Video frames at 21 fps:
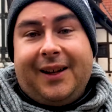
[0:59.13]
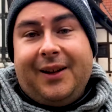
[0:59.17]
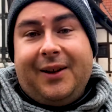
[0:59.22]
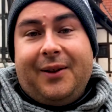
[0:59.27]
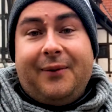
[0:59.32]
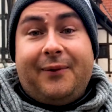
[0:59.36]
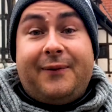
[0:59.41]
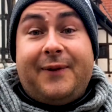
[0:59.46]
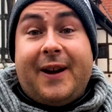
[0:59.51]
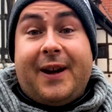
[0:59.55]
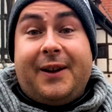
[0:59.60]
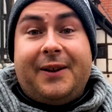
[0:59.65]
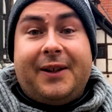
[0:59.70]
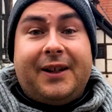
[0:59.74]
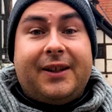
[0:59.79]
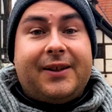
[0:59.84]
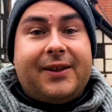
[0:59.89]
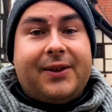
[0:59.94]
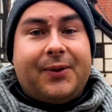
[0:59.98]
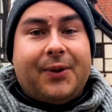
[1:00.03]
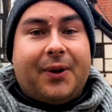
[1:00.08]
founding
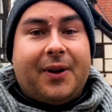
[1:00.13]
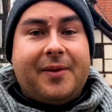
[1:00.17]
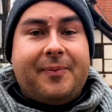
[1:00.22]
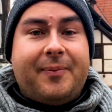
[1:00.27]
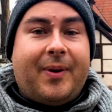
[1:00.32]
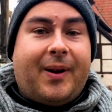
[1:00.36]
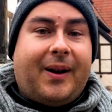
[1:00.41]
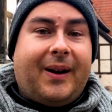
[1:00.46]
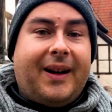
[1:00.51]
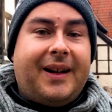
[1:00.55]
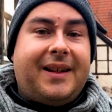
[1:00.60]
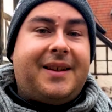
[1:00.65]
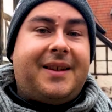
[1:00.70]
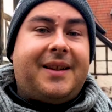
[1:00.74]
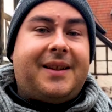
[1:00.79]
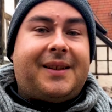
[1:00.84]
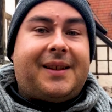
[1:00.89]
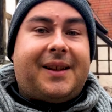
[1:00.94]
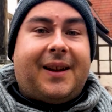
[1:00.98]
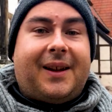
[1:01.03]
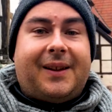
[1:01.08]
story behind
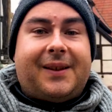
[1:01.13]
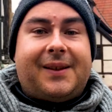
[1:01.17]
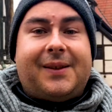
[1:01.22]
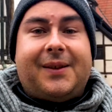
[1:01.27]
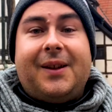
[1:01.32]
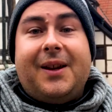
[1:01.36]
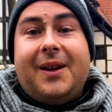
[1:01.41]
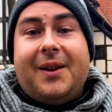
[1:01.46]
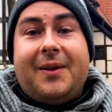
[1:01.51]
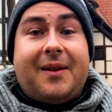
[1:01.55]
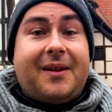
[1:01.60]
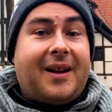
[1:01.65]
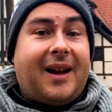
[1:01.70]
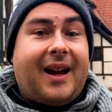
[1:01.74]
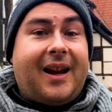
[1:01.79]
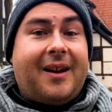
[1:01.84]
this castle that I